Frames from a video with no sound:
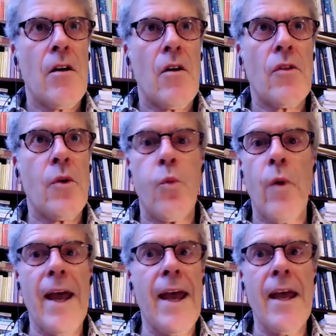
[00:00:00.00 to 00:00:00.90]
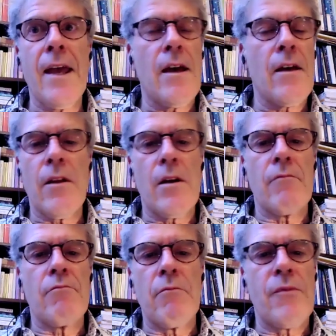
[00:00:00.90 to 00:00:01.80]
the way
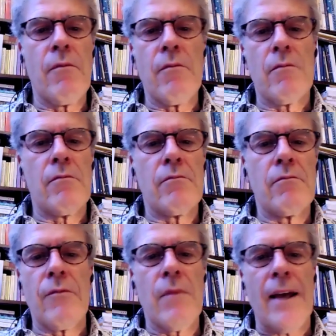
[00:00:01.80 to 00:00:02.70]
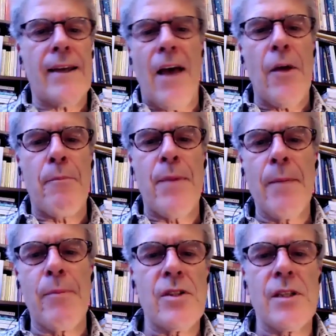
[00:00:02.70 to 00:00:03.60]
like other
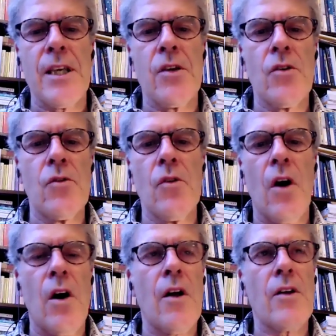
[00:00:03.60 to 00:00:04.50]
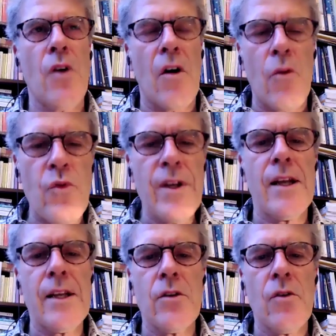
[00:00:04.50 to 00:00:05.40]
people see you, or you are
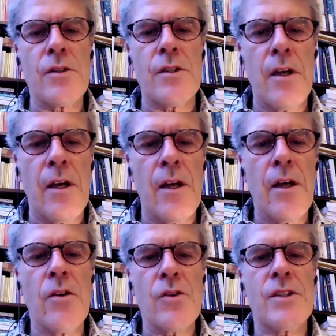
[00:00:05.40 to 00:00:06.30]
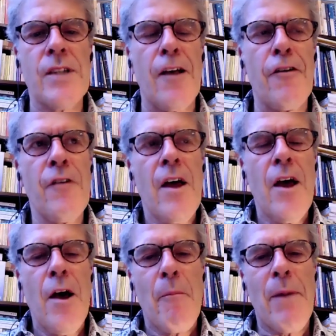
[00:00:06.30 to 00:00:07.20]
really yourself.
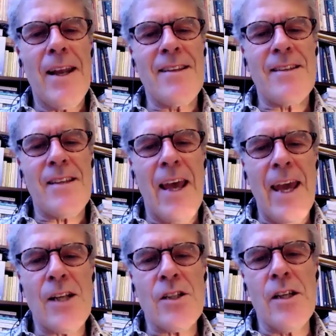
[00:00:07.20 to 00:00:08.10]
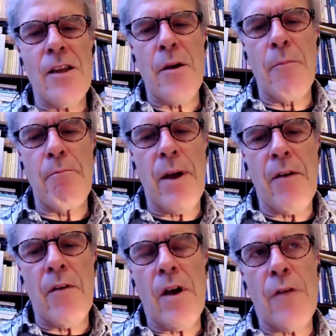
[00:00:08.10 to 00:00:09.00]
But it's actually
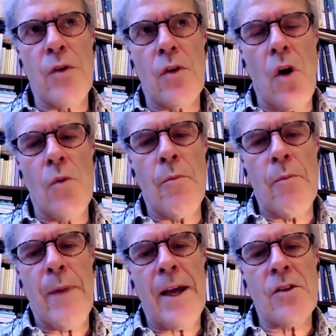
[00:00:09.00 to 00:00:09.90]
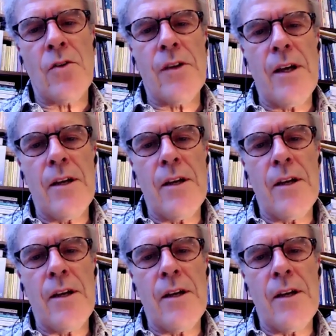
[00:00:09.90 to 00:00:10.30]
if you go back to the